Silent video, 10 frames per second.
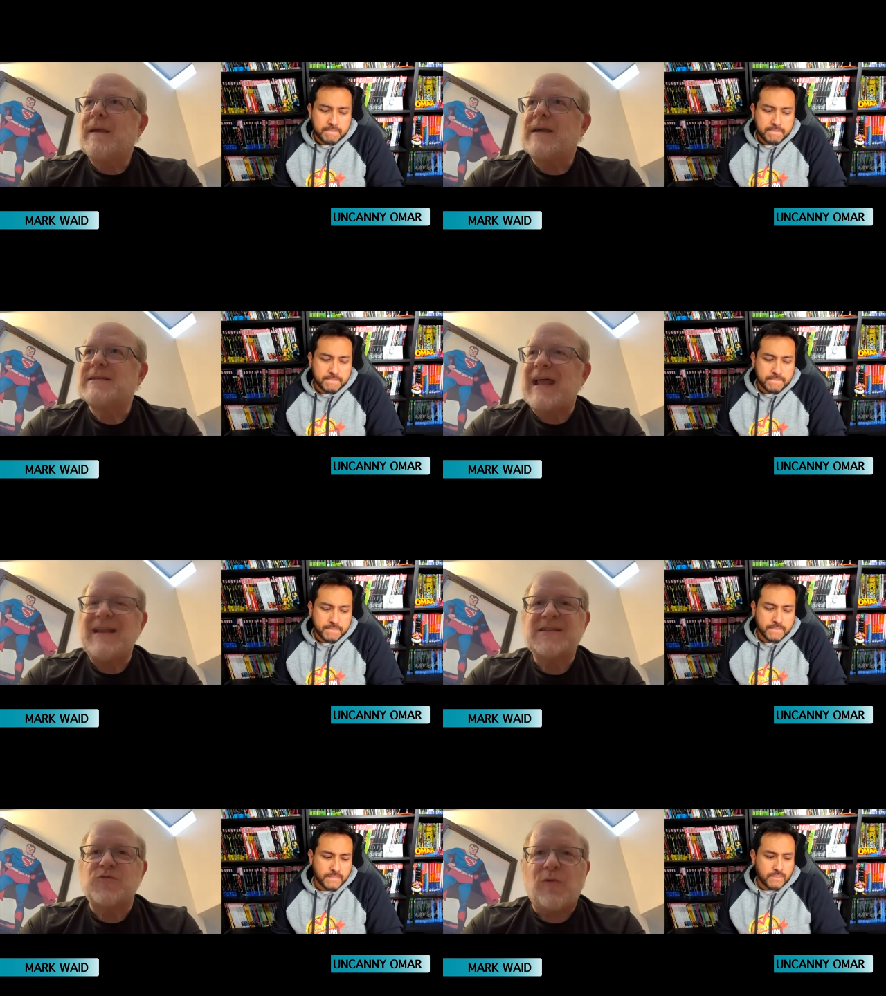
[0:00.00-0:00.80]
Speaker 1: I said,
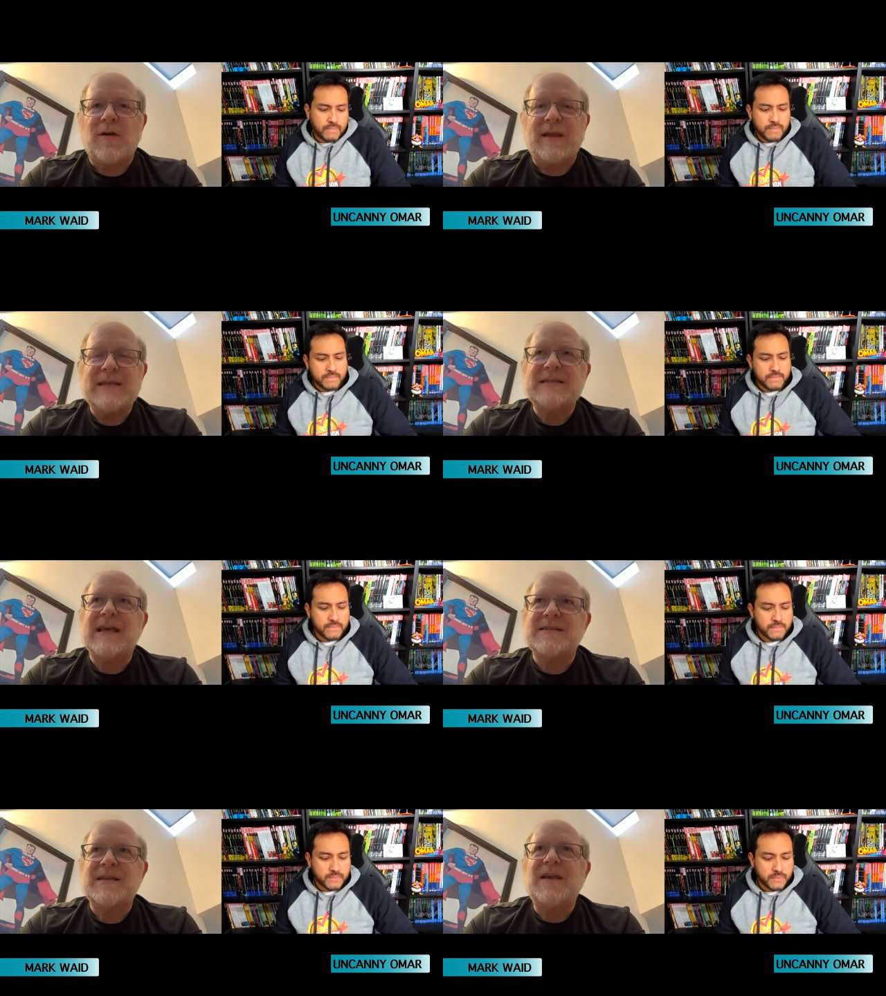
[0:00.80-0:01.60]
how does this work? He
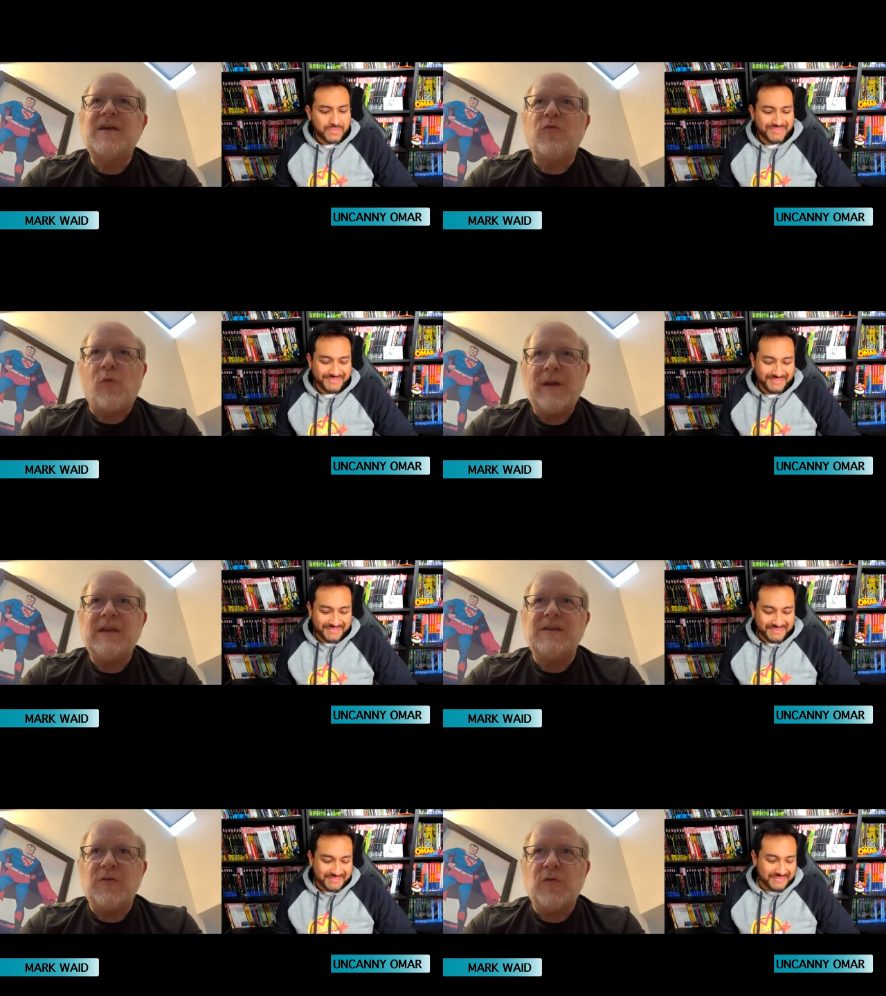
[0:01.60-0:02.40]
says, what
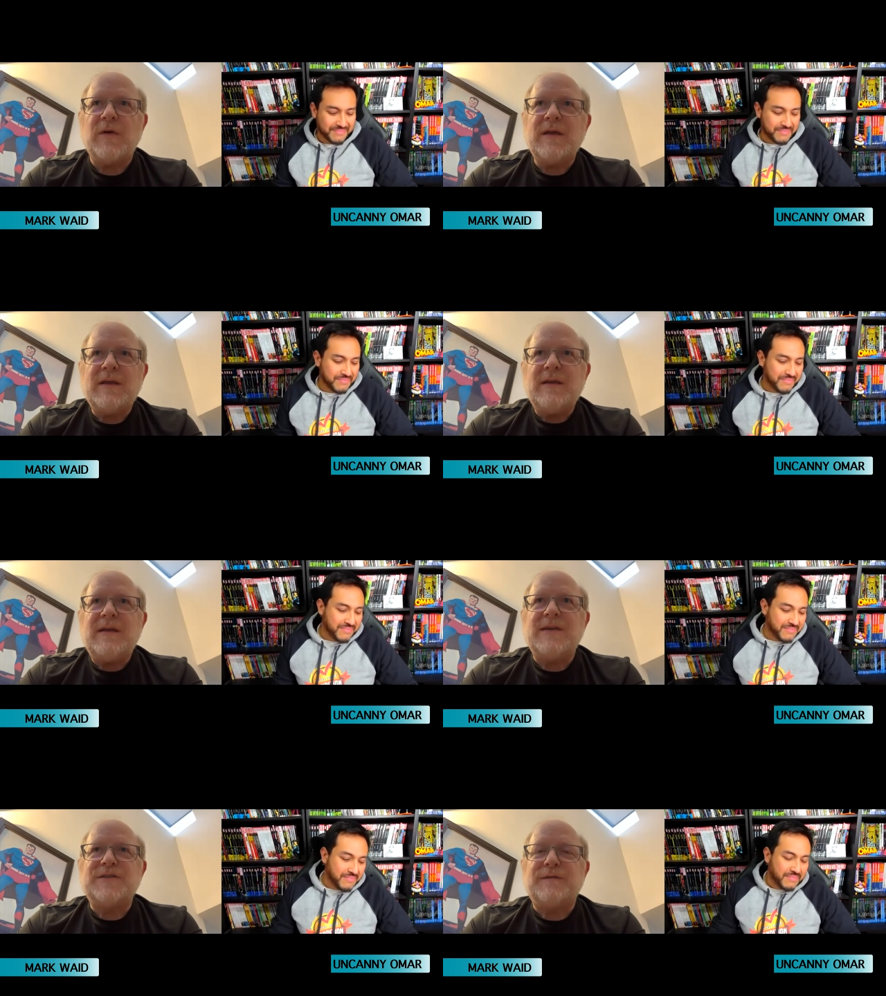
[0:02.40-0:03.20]
you do
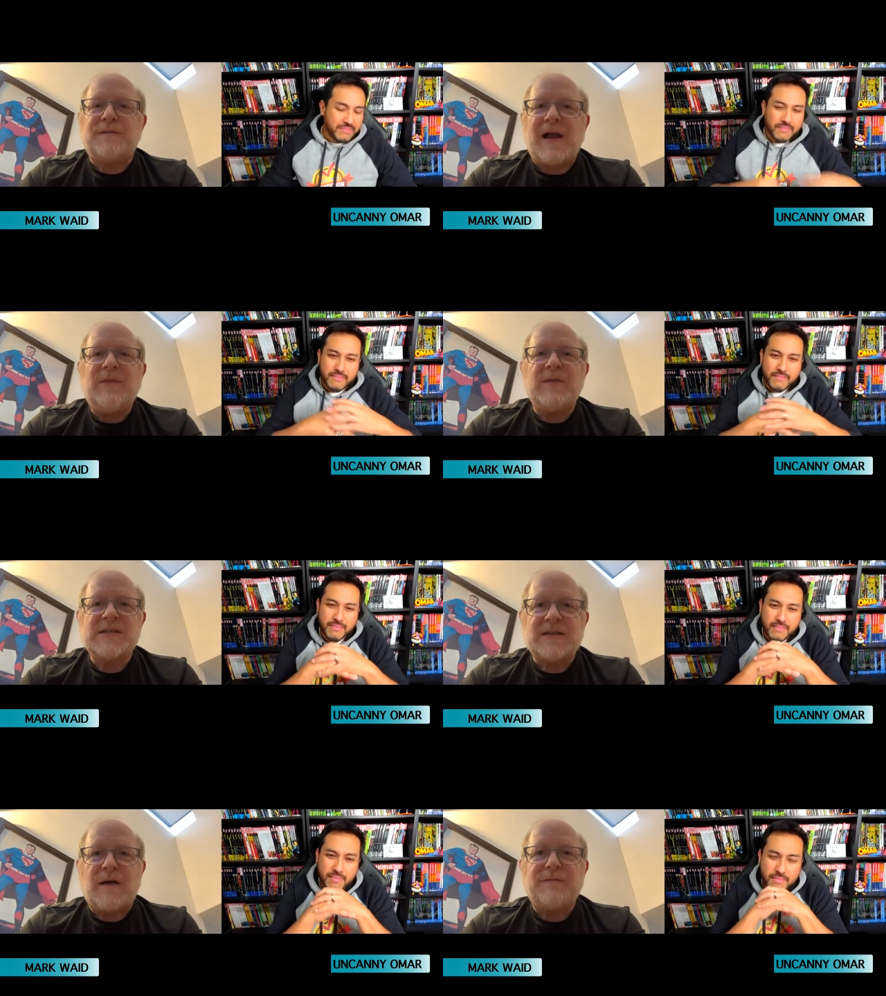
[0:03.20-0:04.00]
is you find the
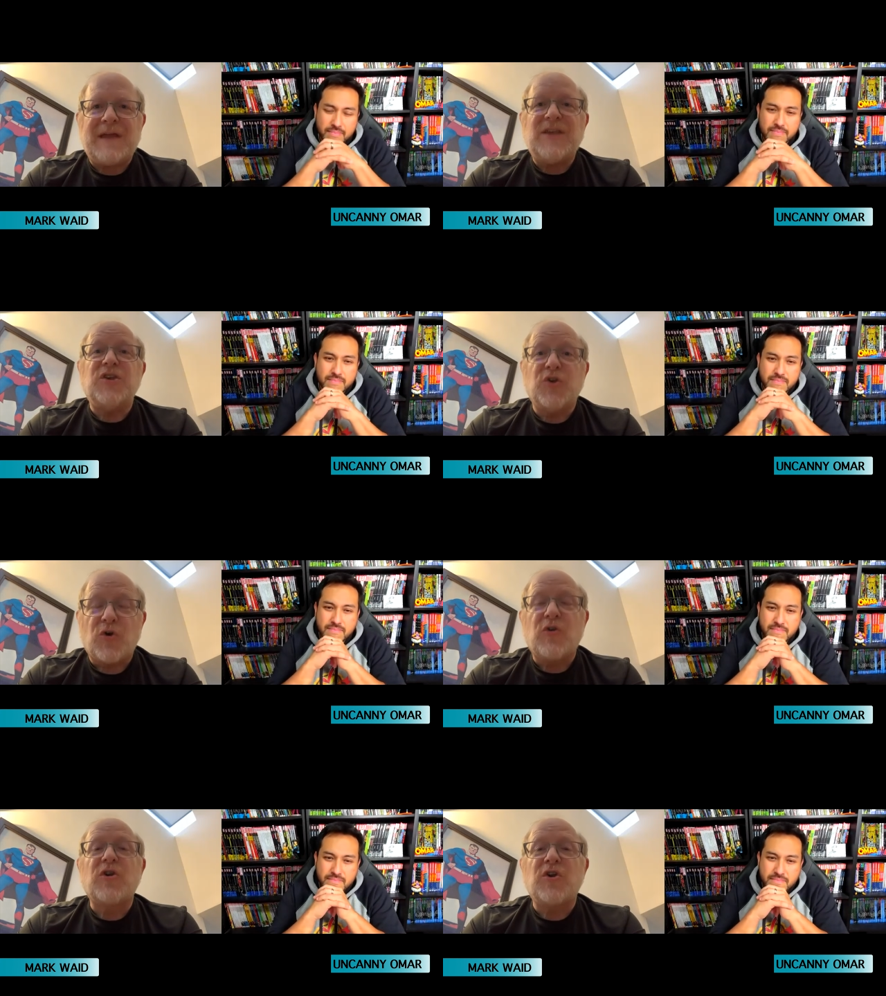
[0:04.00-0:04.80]
stuff that
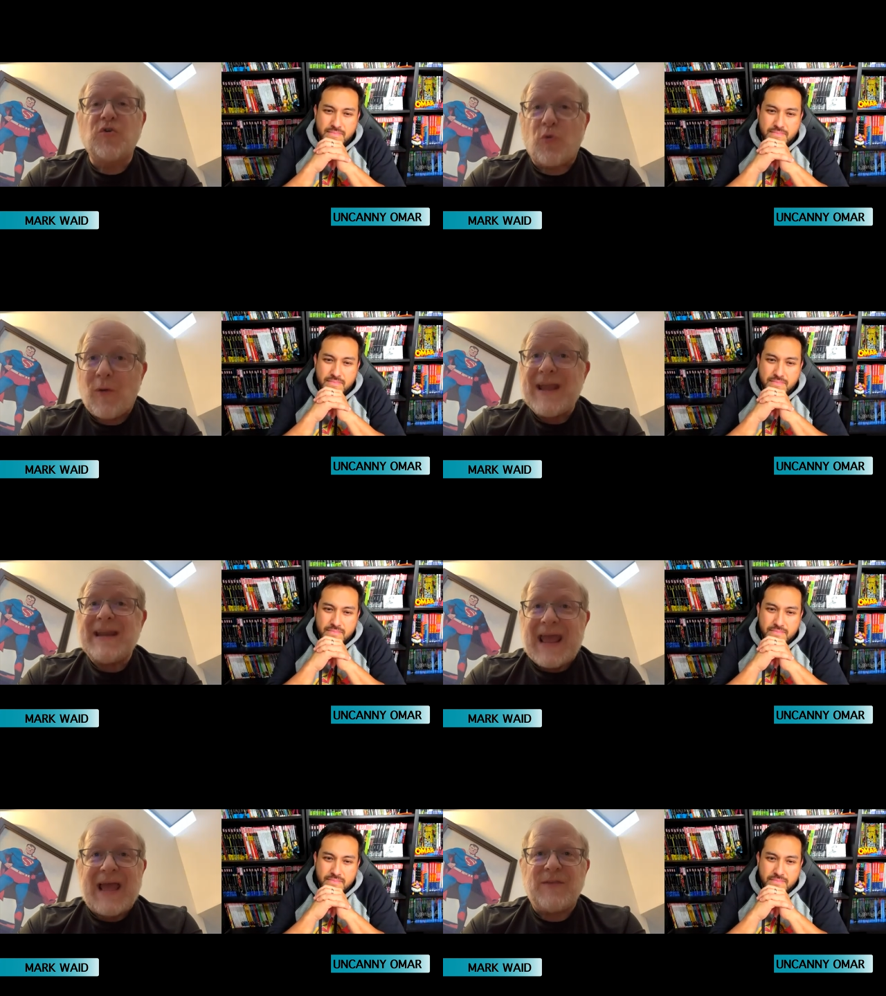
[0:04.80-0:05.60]
you're
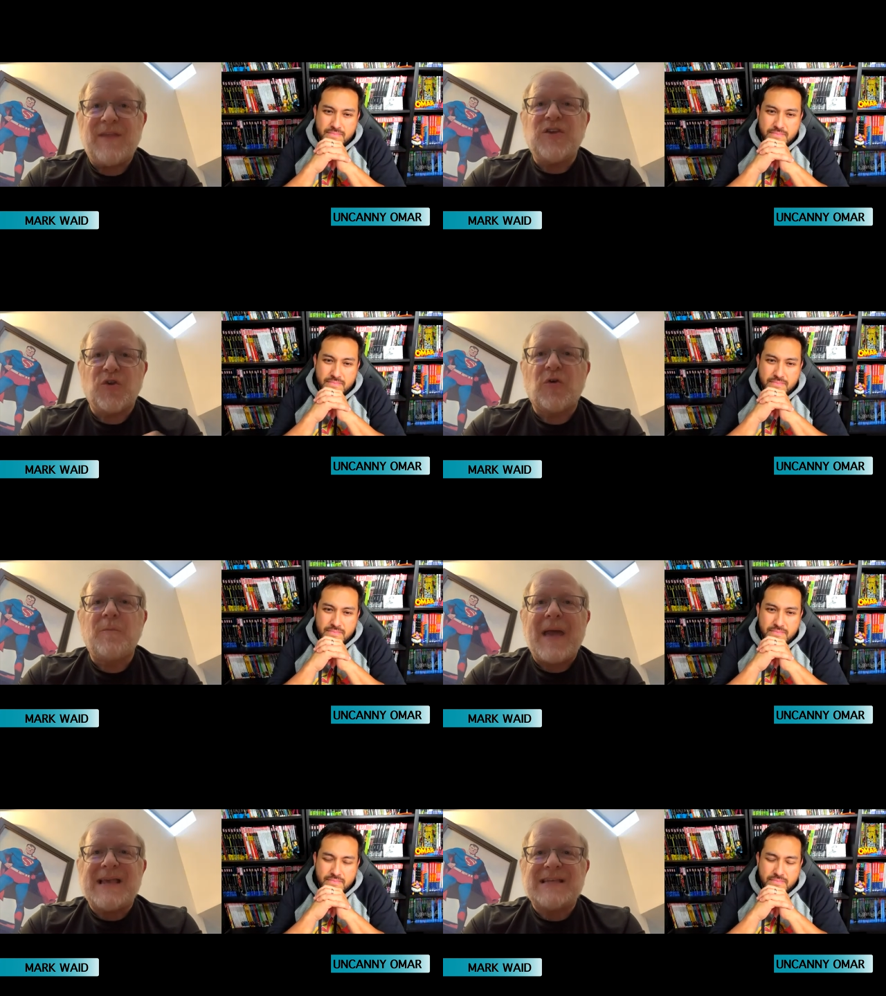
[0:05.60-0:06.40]
great at, that you're
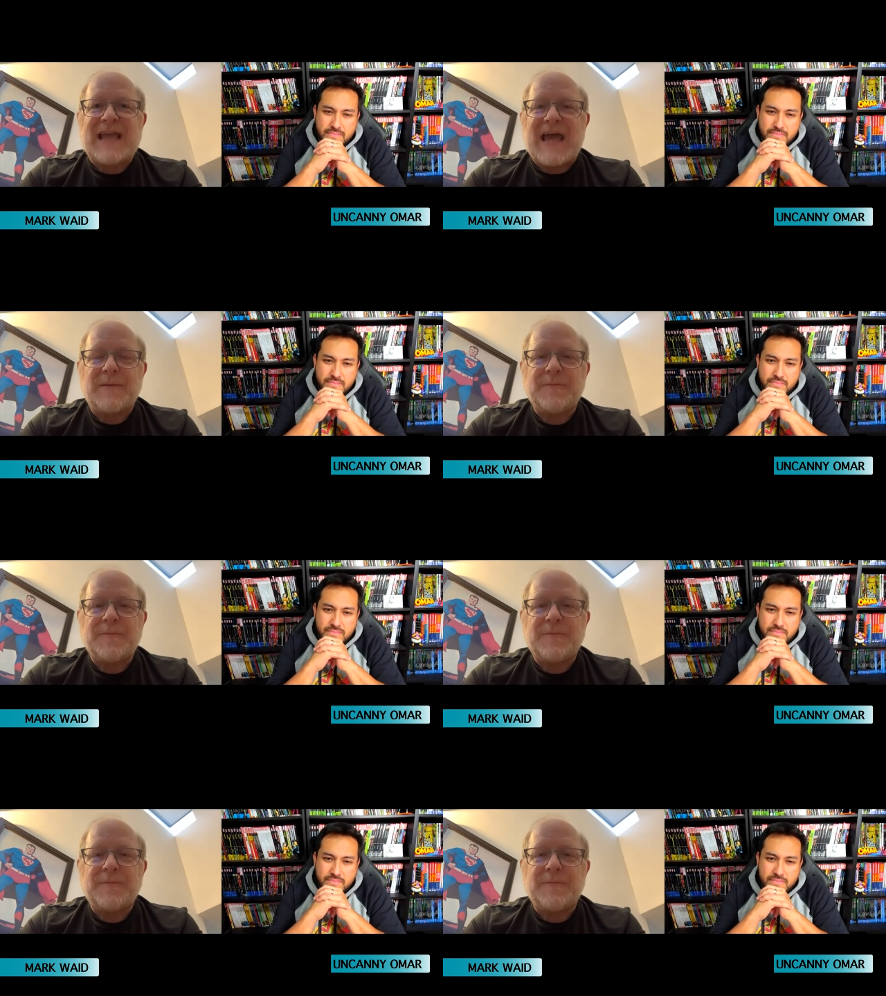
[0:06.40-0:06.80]
best at,